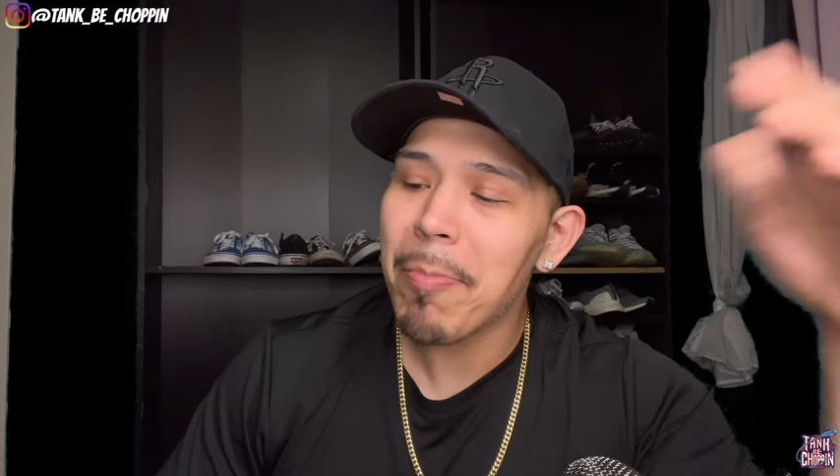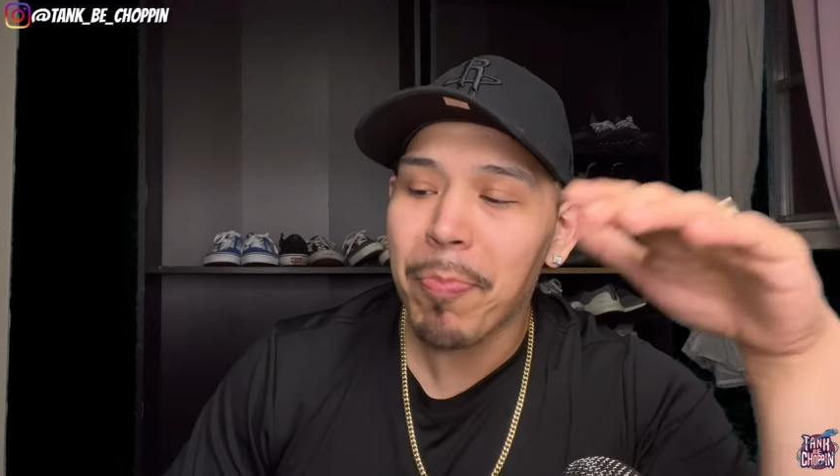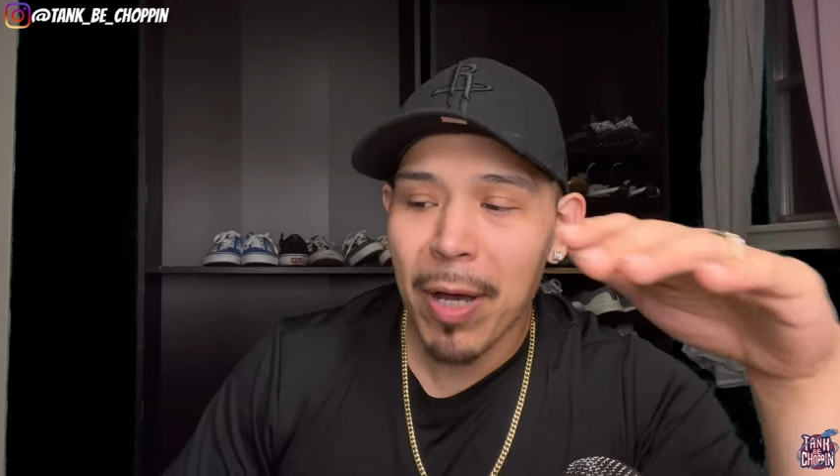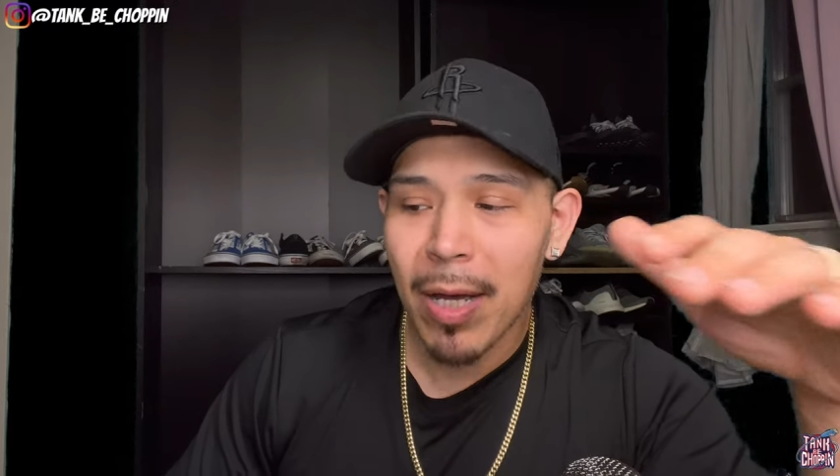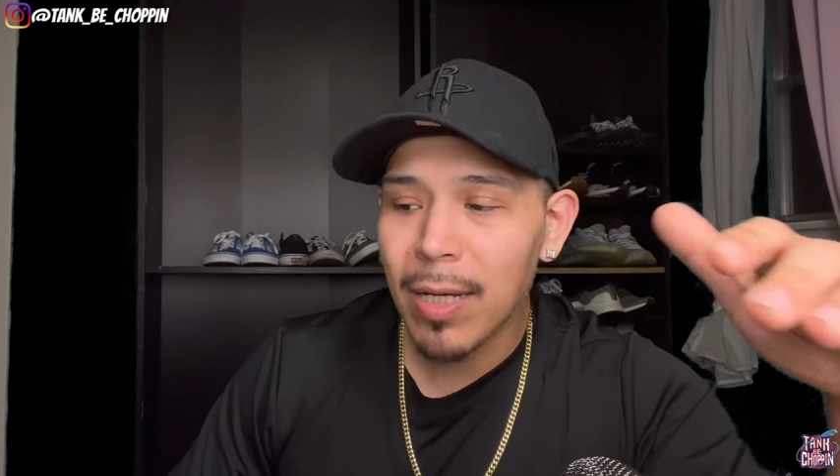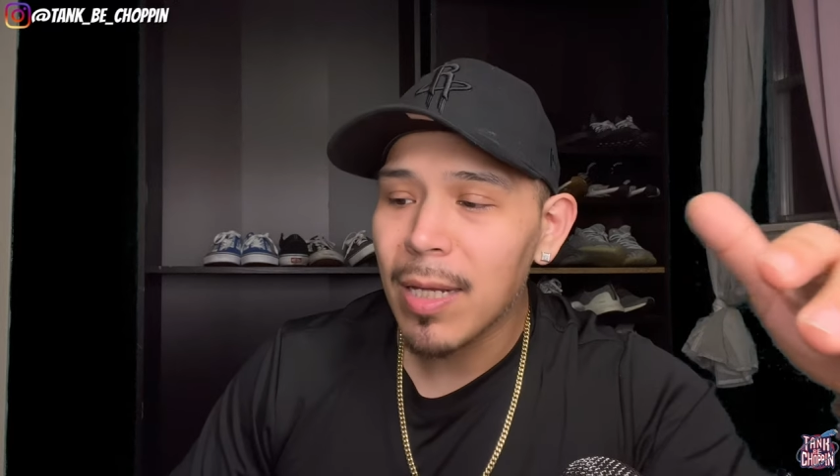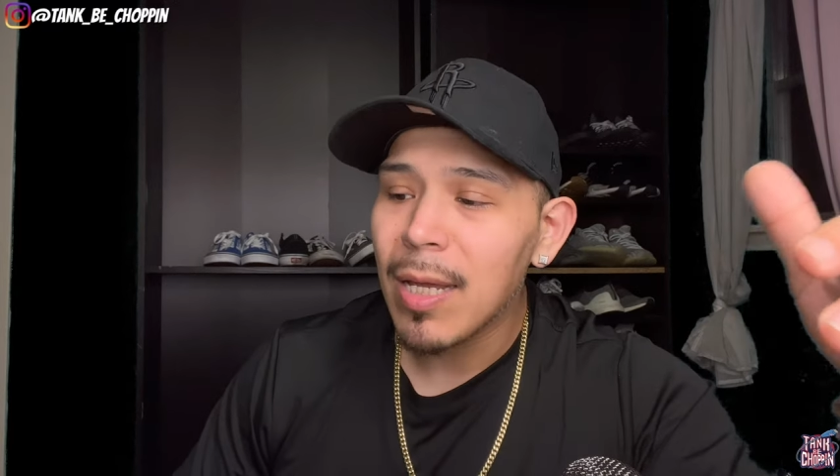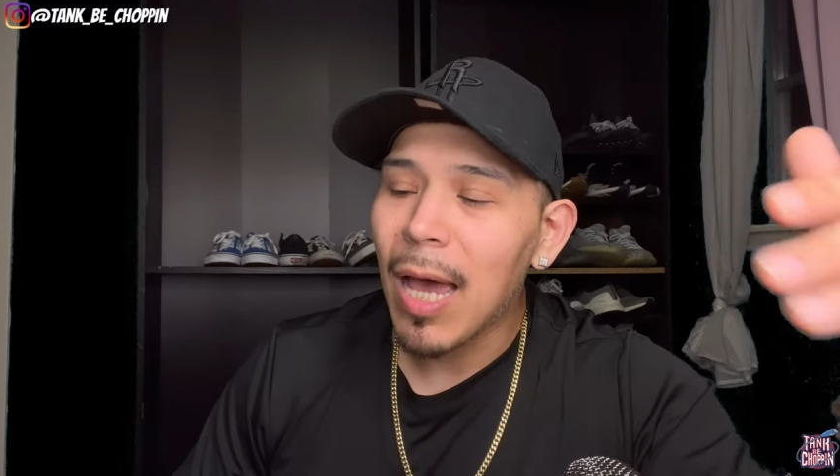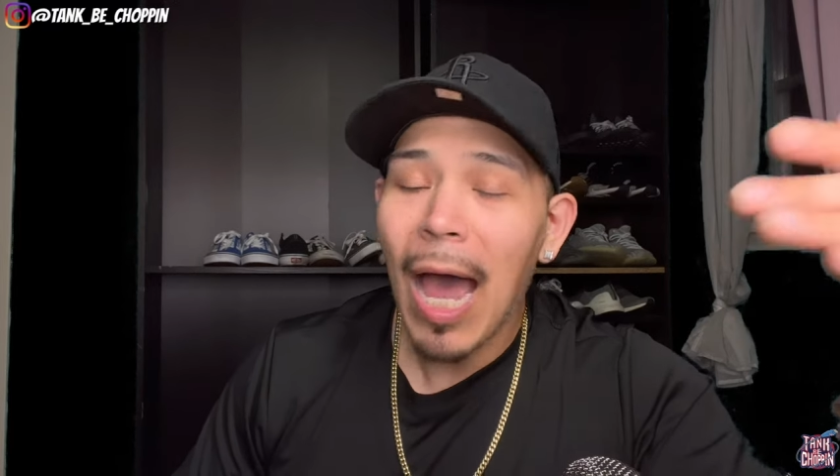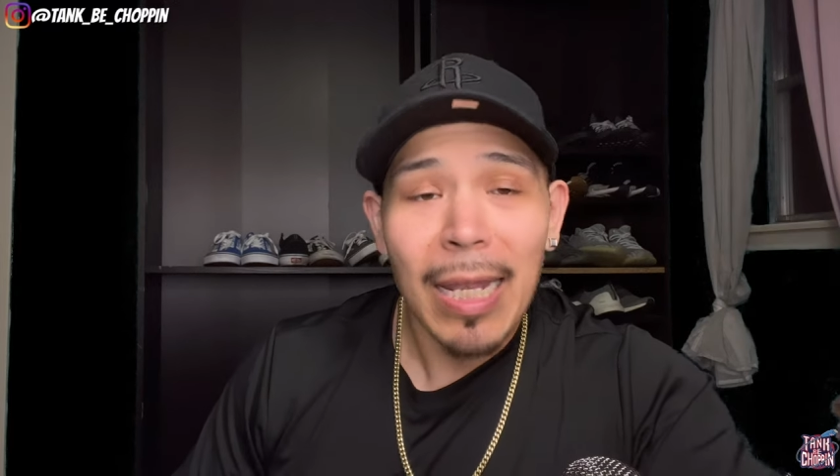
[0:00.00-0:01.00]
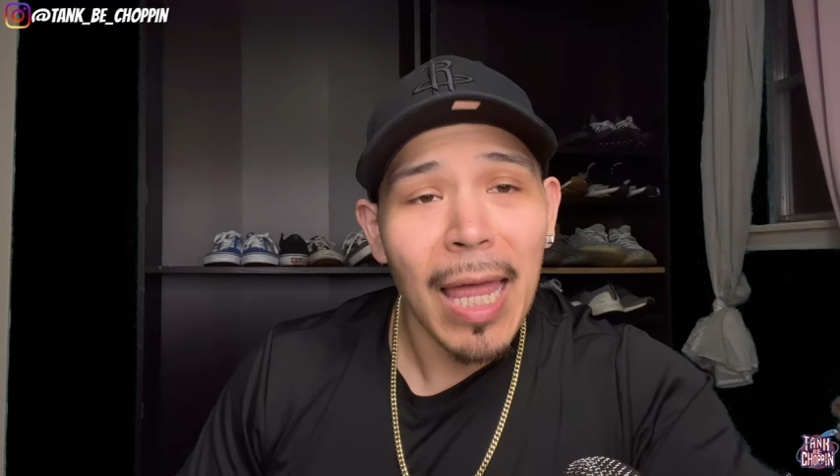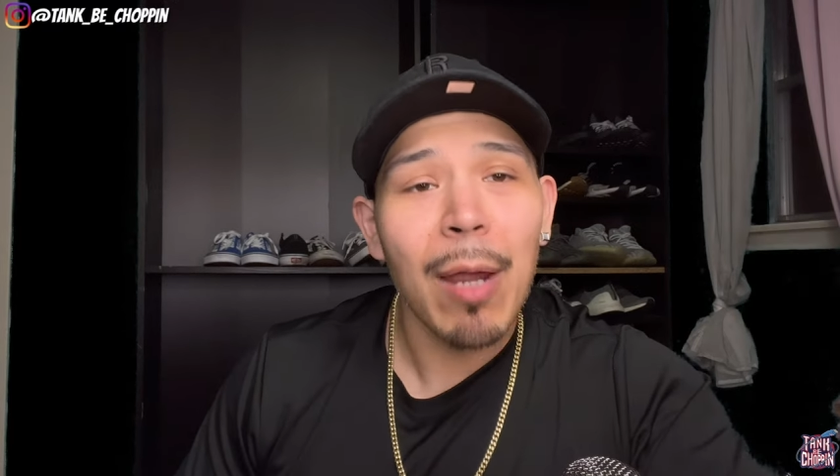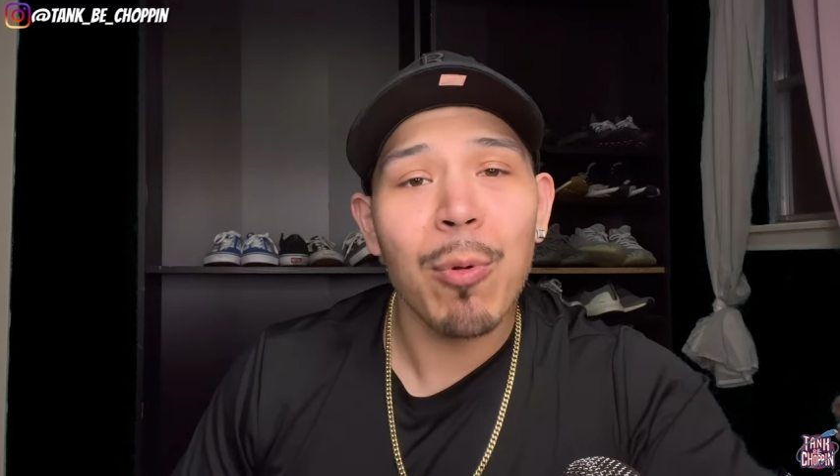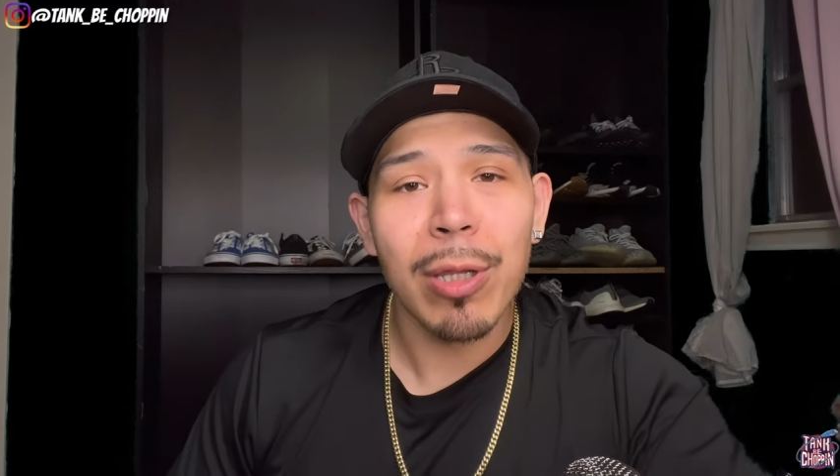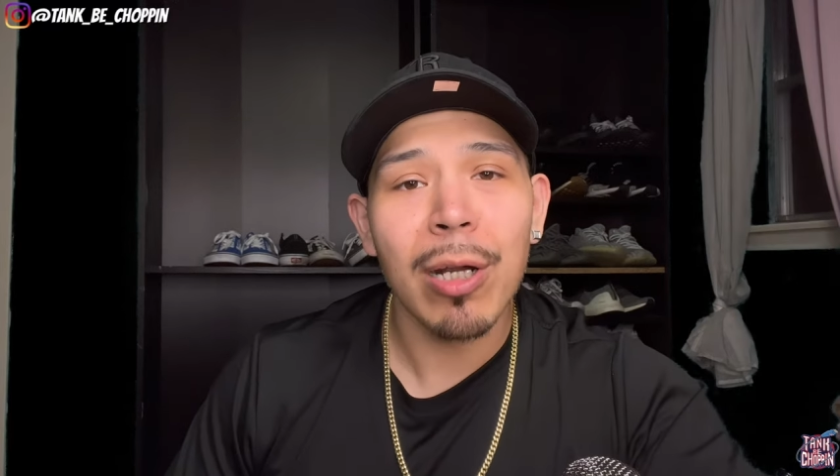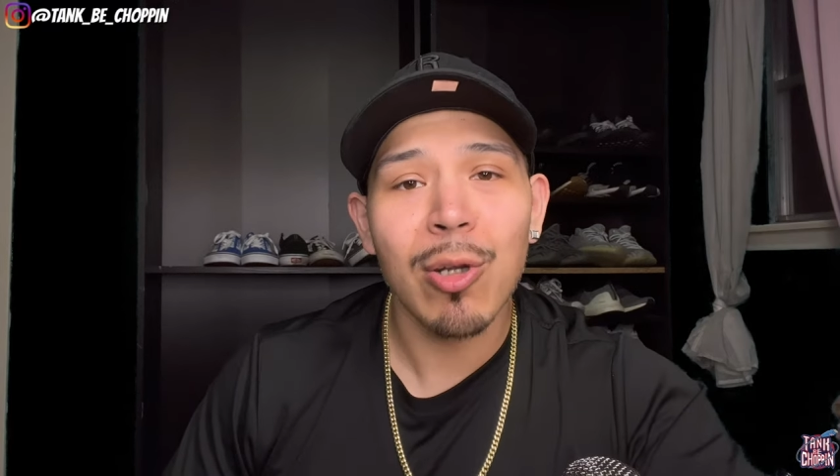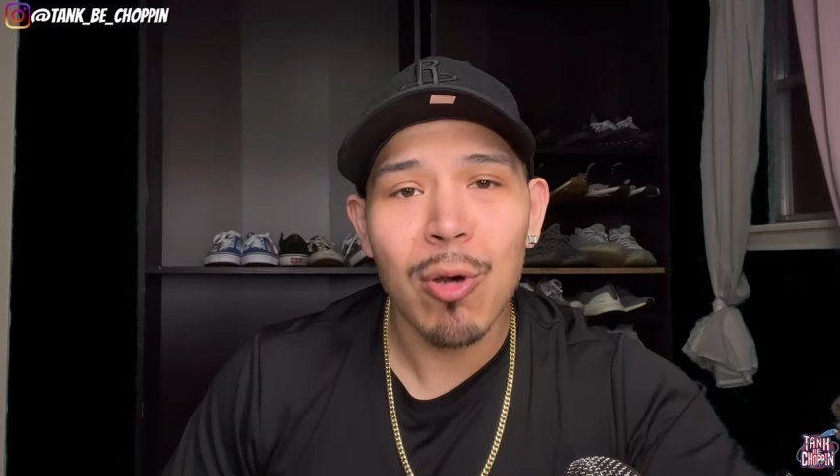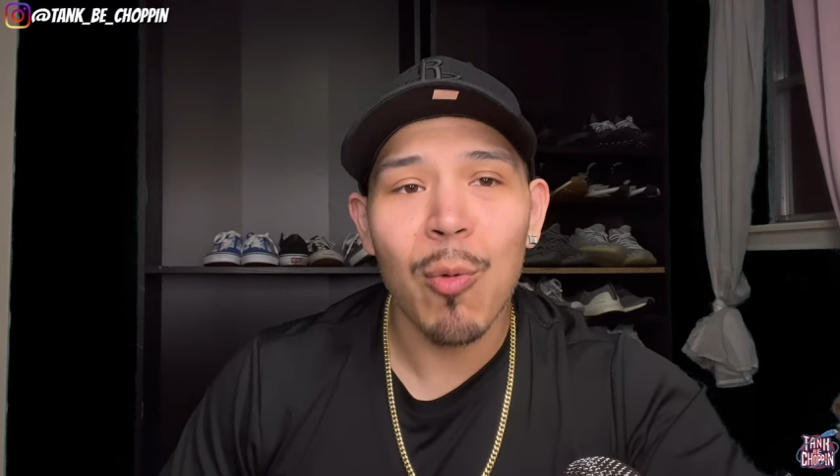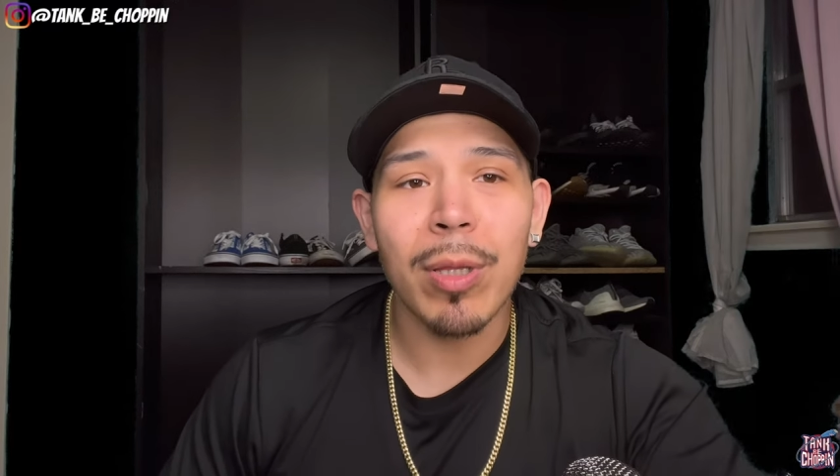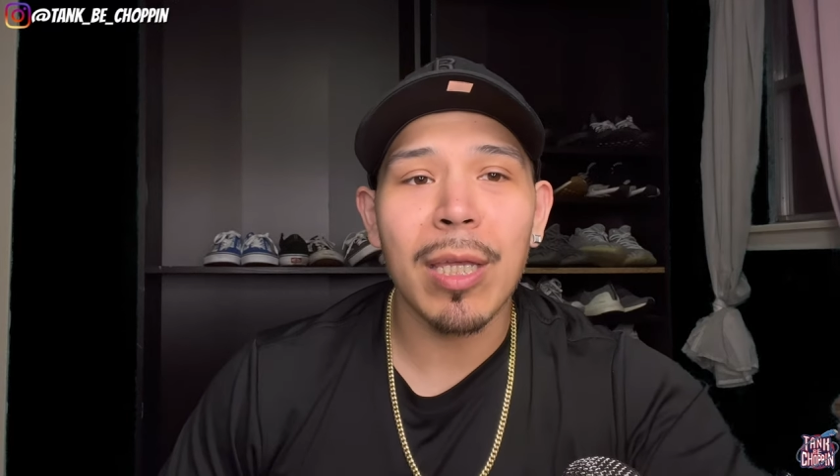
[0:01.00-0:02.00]
but I like what they're
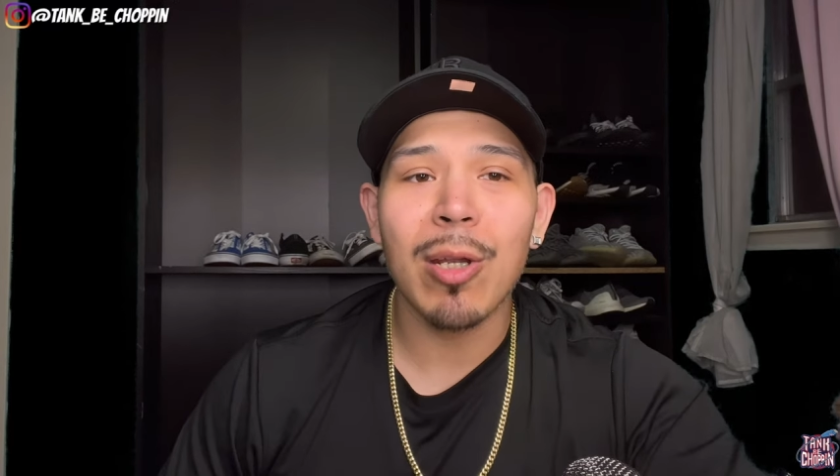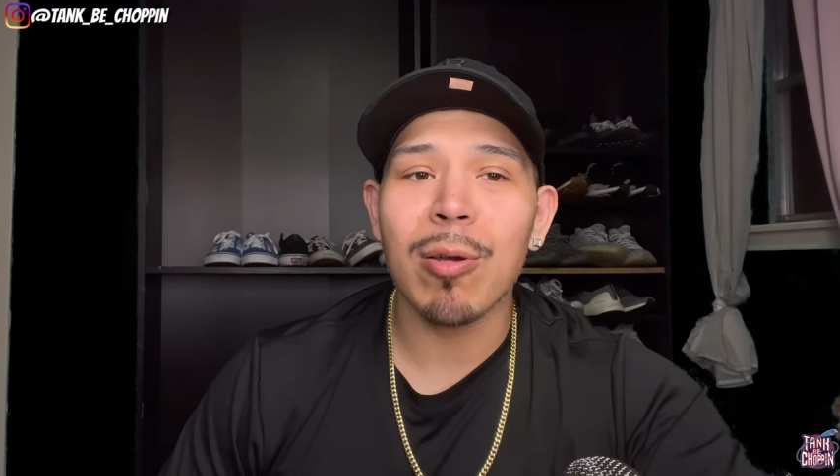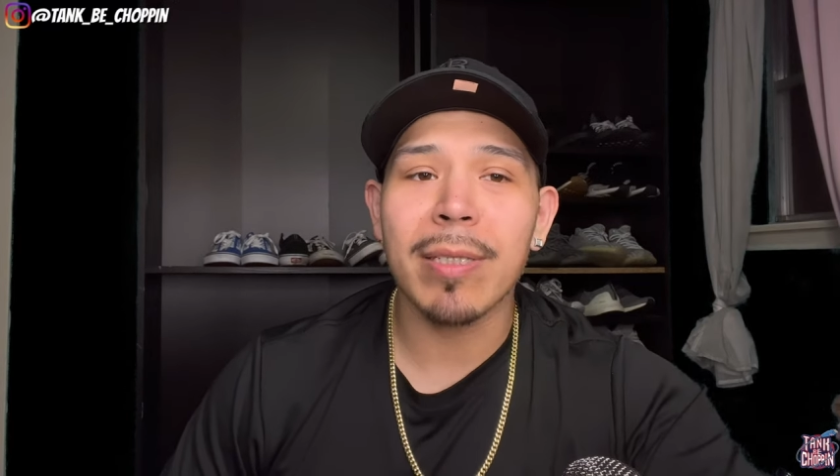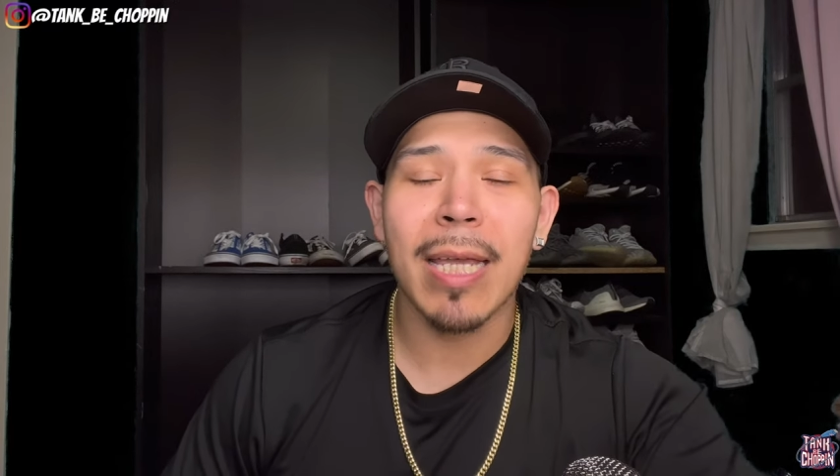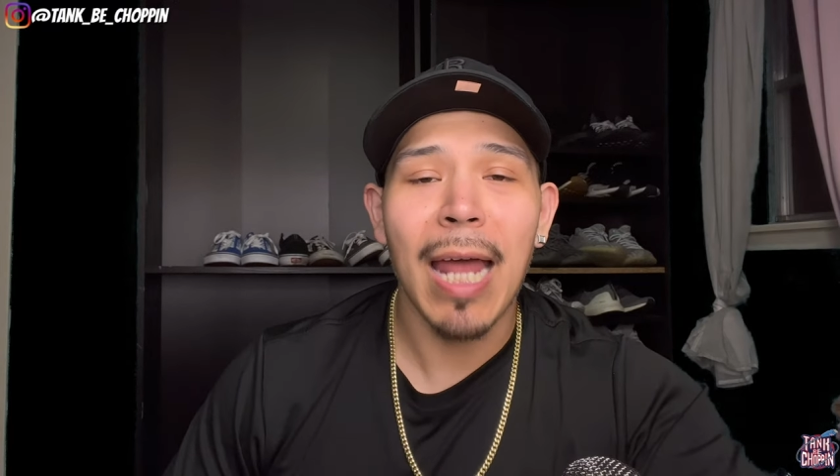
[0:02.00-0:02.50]
doing with it, you know what I'm saying?